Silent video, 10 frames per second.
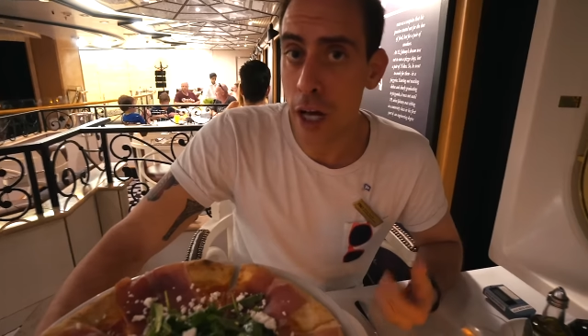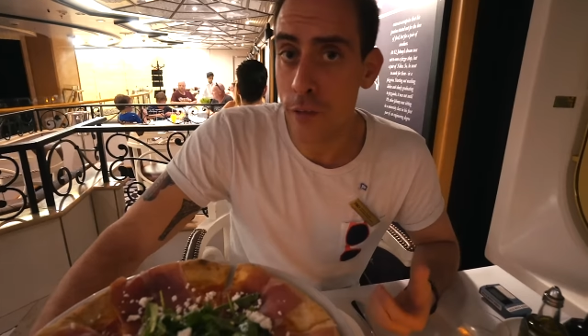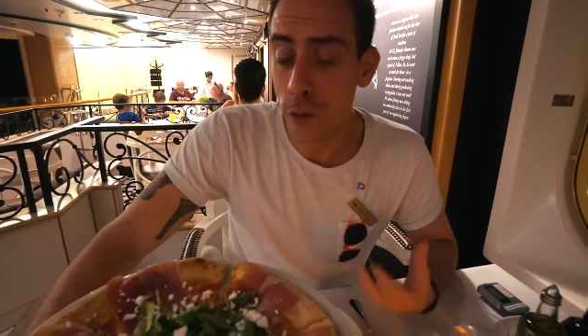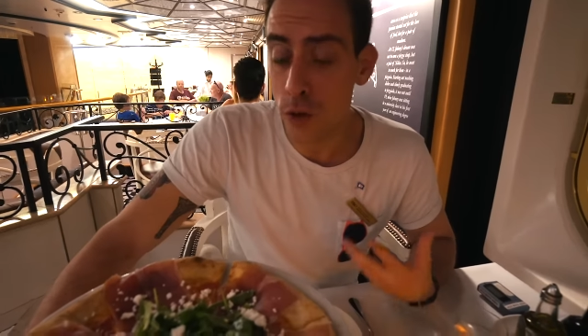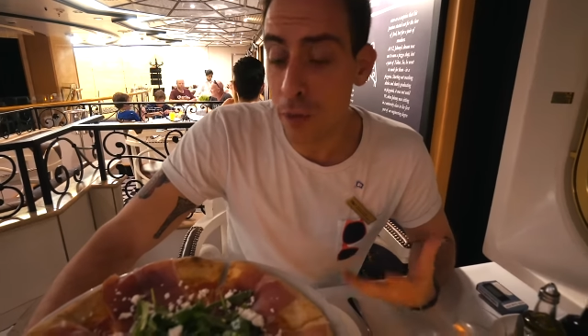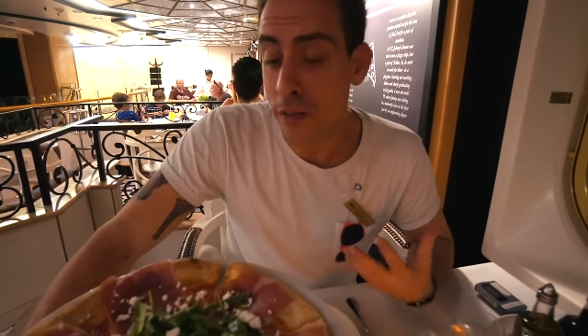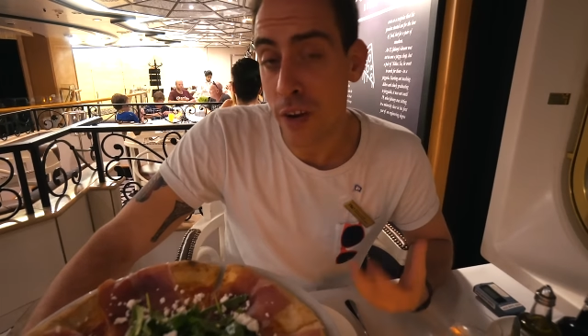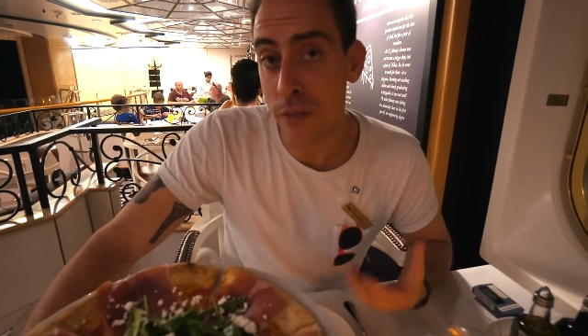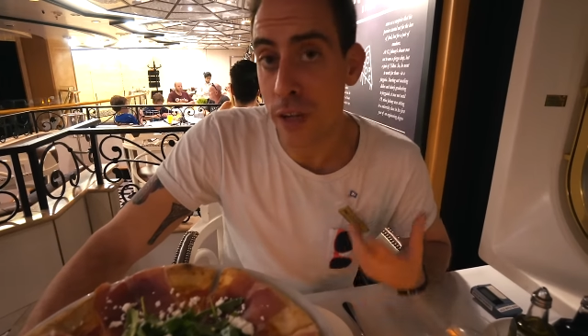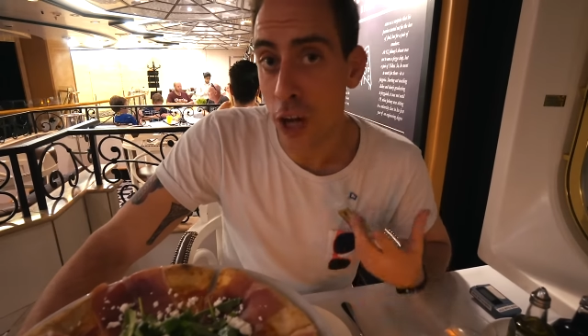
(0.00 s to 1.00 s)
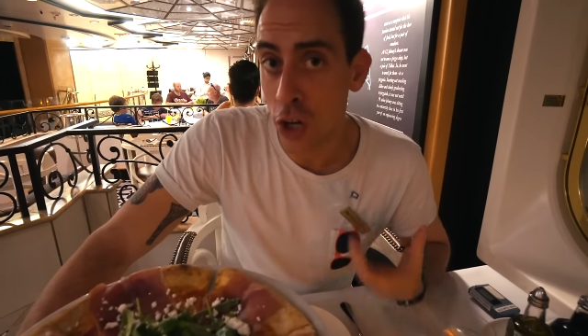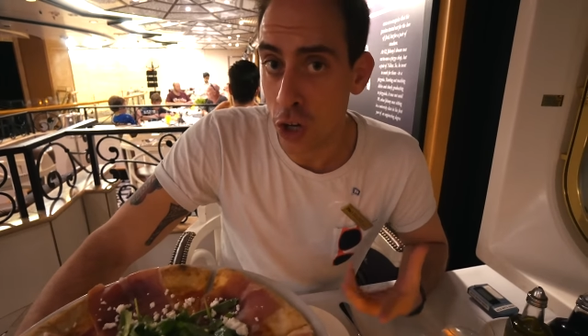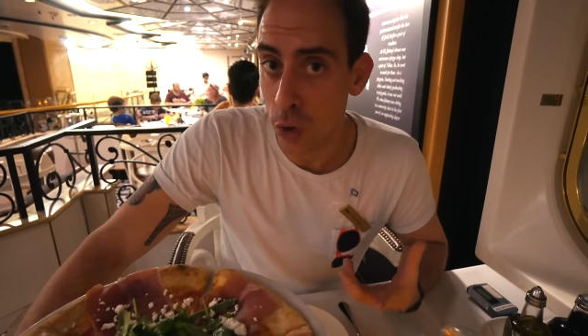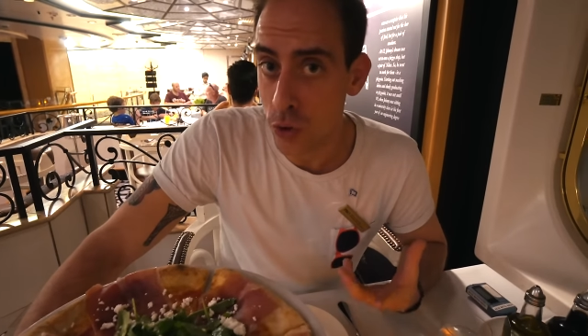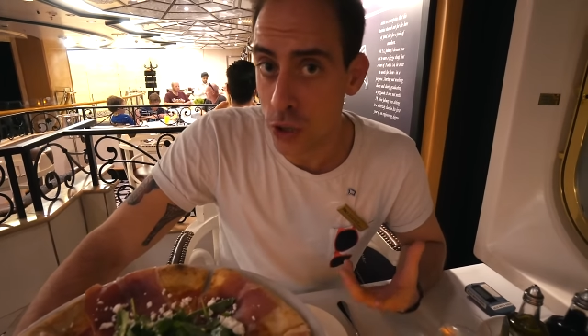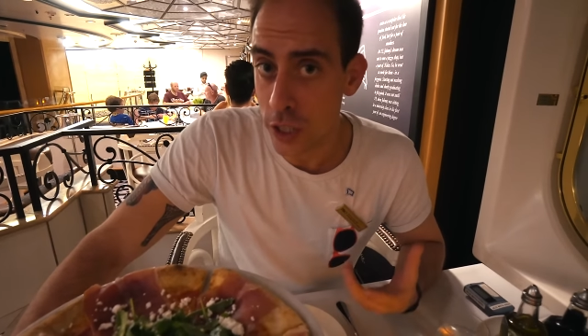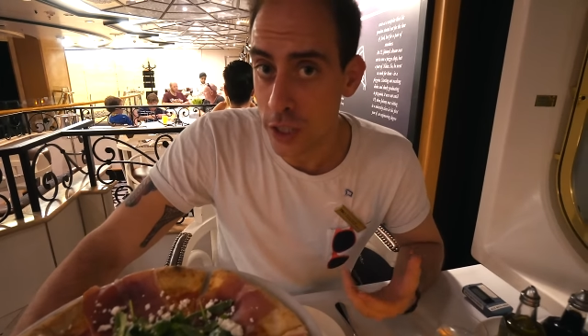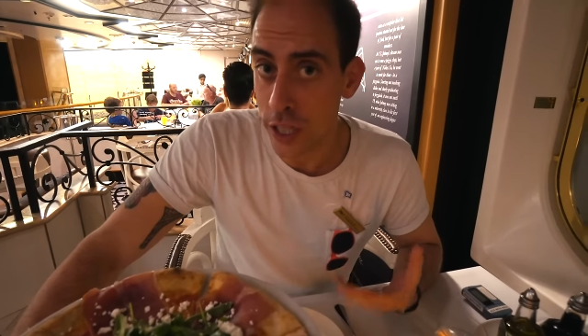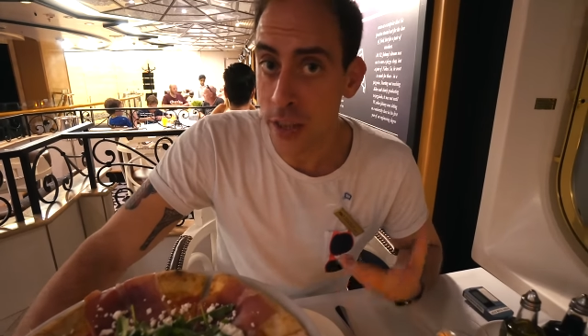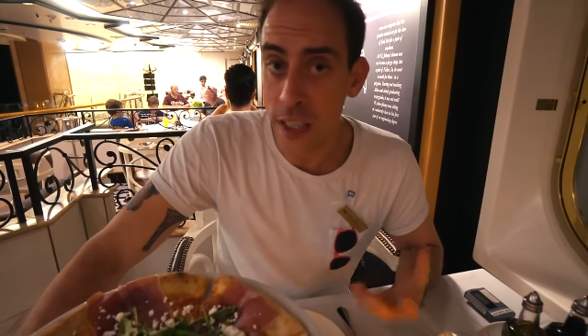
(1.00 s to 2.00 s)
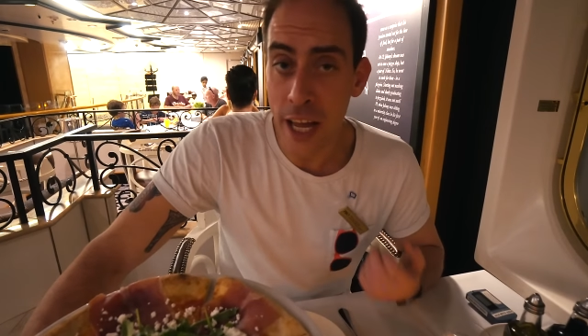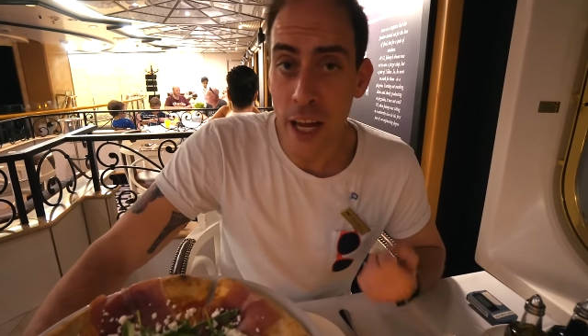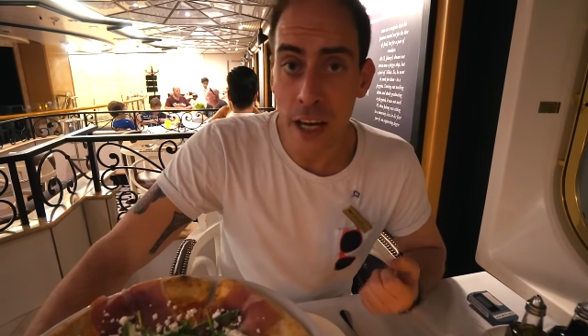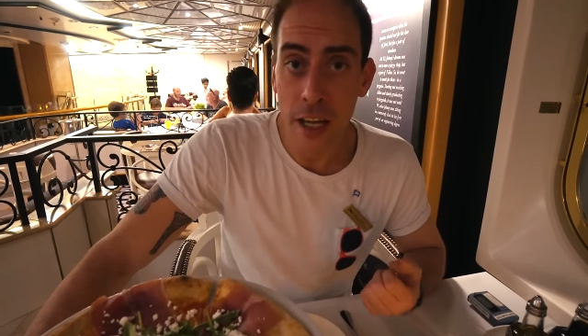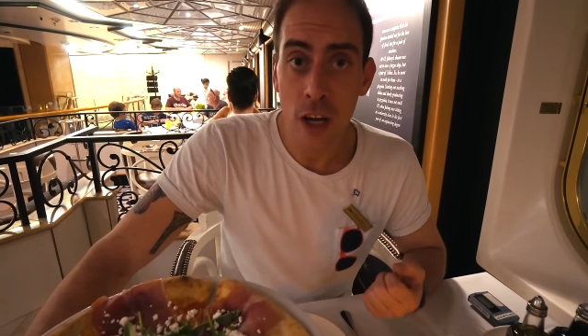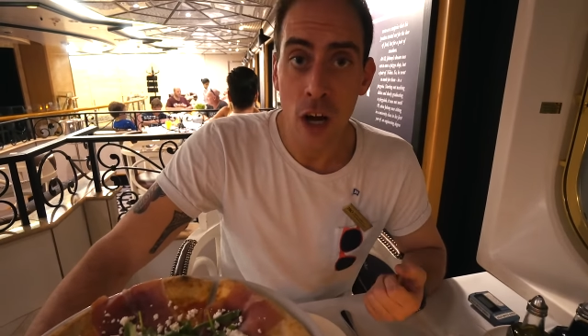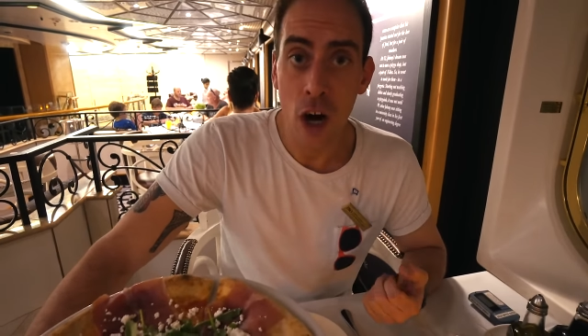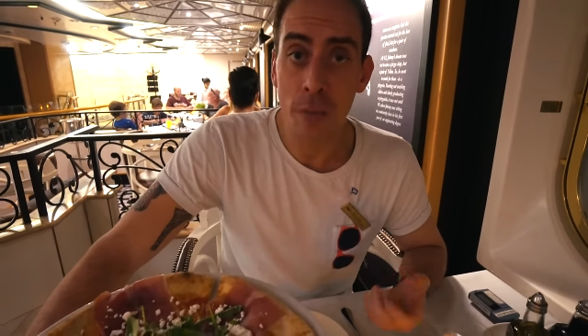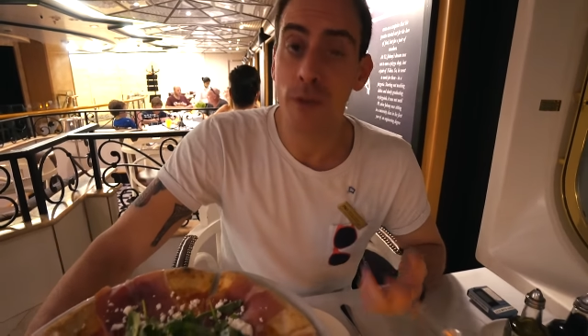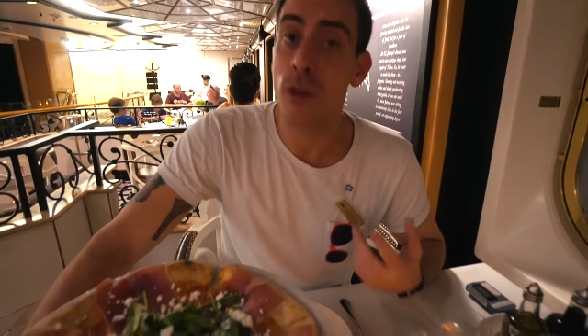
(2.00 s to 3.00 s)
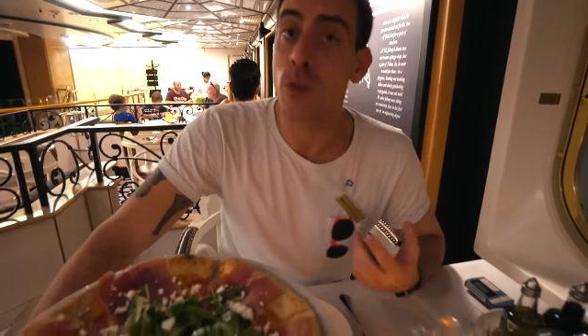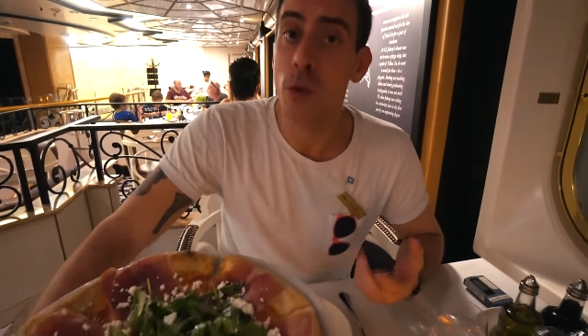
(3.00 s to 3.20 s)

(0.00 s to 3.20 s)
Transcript: and of course my favorite, goat cheese. And Danny opted for the